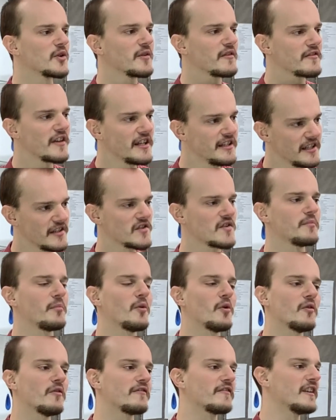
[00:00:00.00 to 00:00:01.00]
So if they need
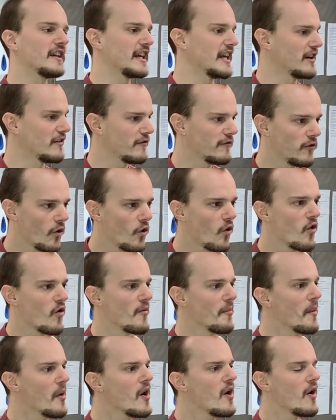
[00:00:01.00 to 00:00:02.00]
support filling in a
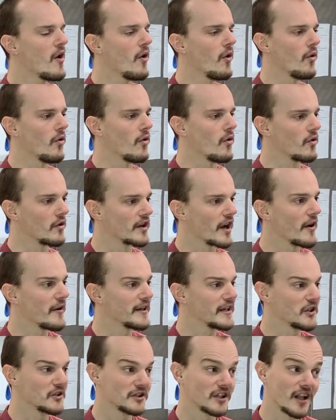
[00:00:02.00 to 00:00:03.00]
form or
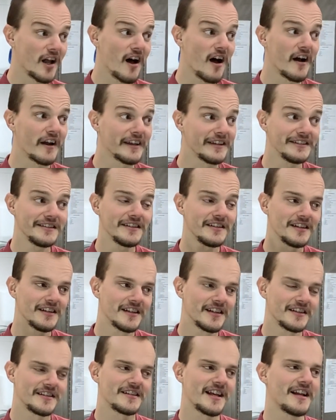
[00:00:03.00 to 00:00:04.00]
going online,
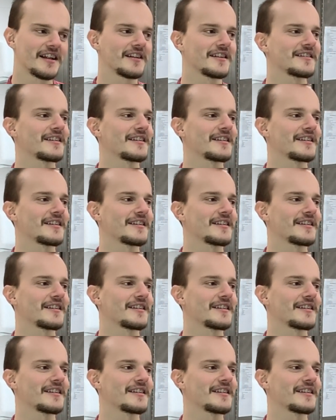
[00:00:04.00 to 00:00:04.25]
tell